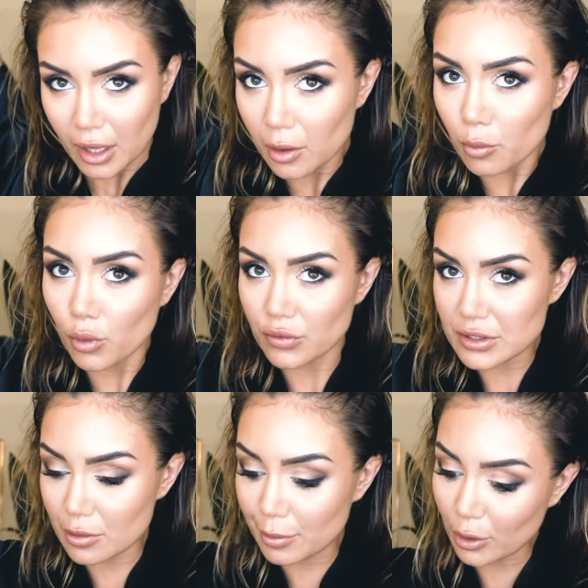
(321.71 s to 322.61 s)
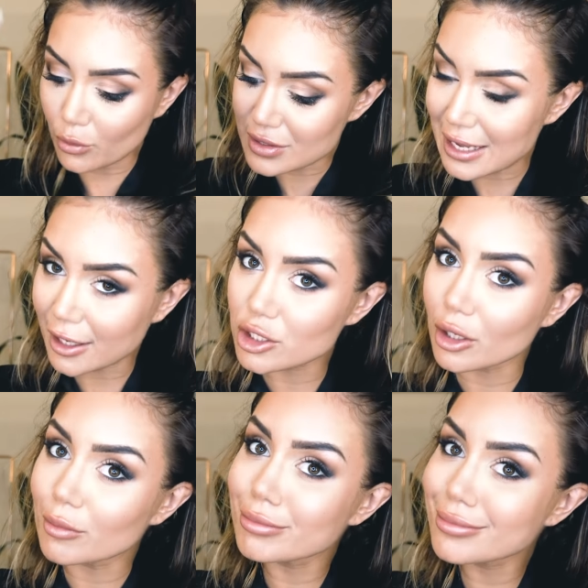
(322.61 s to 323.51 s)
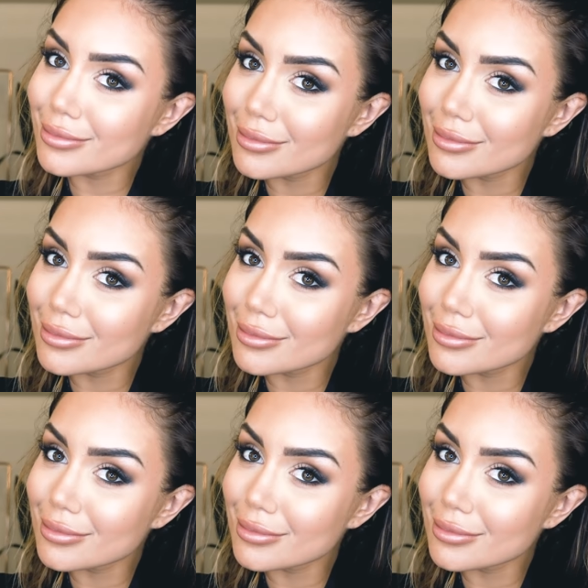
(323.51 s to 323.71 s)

and move to the middle section.